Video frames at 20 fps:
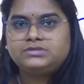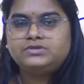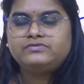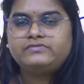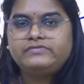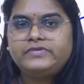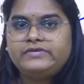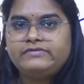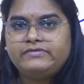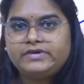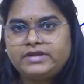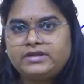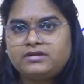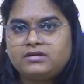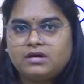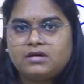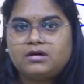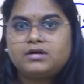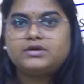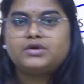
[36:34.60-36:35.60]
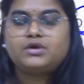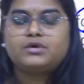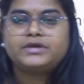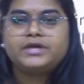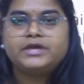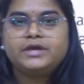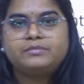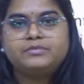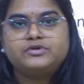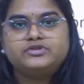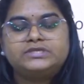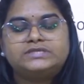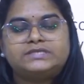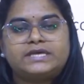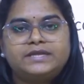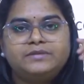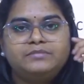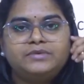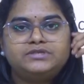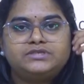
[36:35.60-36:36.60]
now we were talking about the
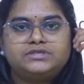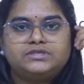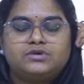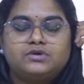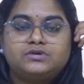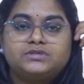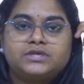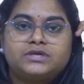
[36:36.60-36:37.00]
sedimentary rocks,